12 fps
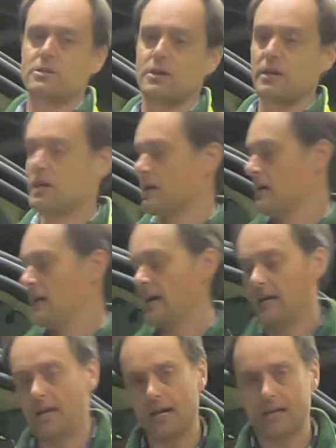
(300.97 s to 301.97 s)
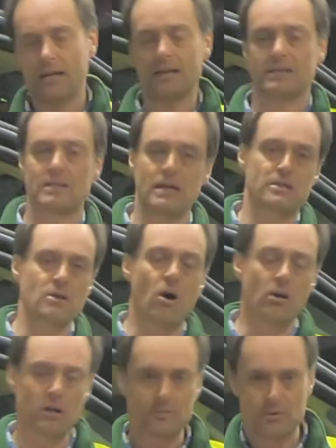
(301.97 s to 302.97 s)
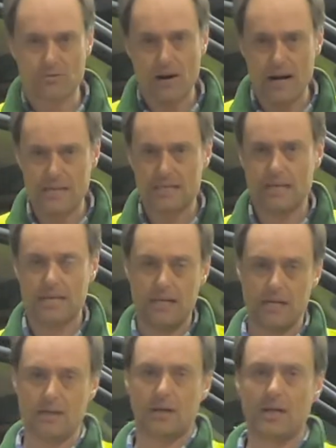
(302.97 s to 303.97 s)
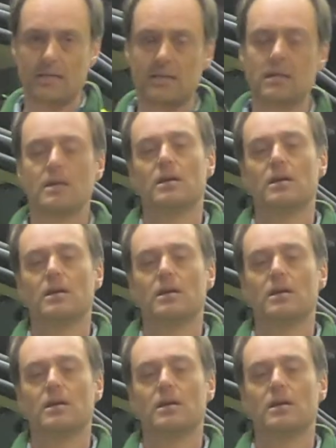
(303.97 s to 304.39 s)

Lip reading: Like, again, it's Occam's razor here, guys.